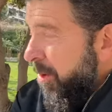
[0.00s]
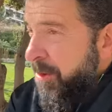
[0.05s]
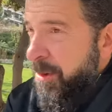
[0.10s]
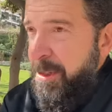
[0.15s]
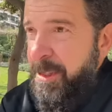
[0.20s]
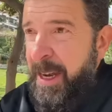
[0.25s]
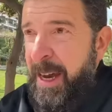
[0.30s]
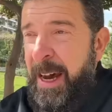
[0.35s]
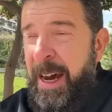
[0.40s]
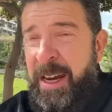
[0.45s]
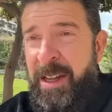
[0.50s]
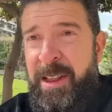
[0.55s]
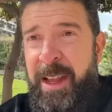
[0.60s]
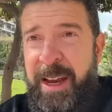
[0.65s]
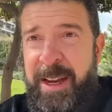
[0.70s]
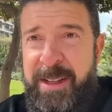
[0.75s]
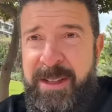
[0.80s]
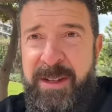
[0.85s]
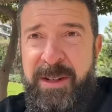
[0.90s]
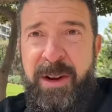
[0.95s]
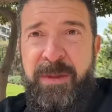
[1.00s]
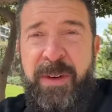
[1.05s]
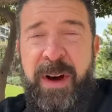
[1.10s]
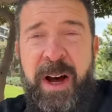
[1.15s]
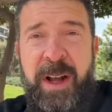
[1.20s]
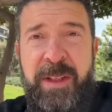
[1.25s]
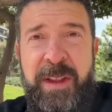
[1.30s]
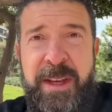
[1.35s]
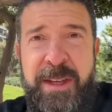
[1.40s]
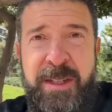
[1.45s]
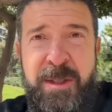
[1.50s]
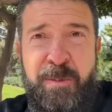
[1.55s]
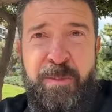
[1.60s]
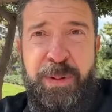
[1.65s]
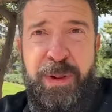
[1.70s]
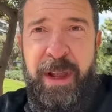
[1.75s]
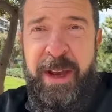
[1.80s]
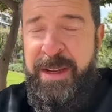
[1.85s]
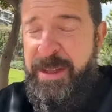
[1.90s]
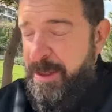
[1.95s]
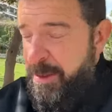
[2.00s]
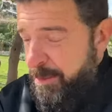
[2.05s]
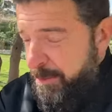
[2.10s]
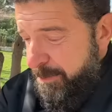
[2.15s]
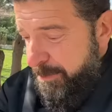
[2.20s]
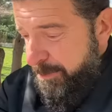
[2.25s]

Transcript: order to highlight Navalny's plight.